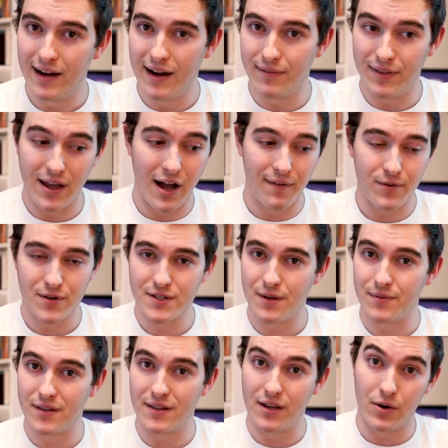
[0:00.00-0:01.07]
If they offer
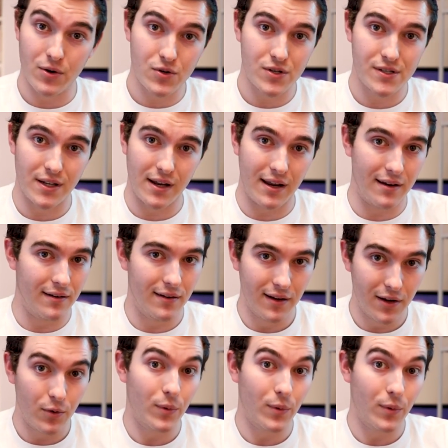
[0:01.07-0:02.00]
something that you're interested in,